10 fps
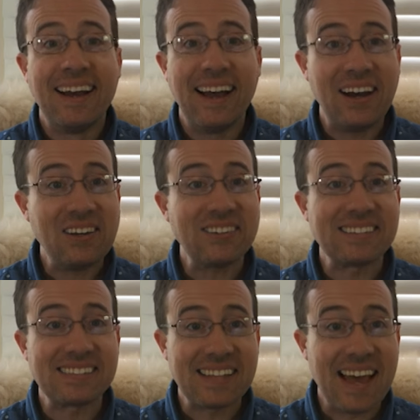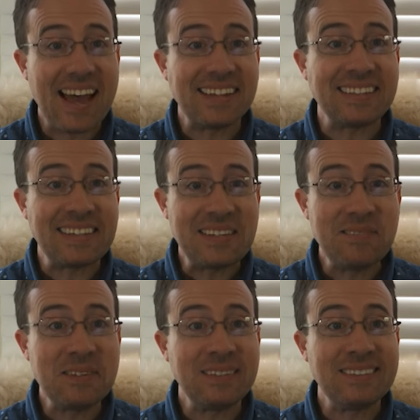How is that
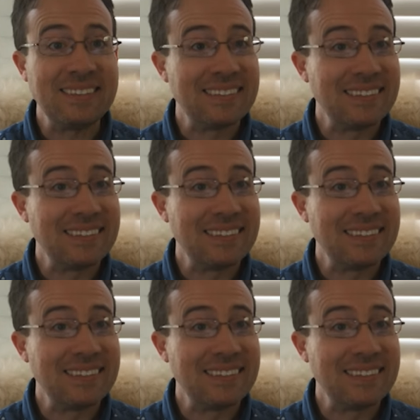even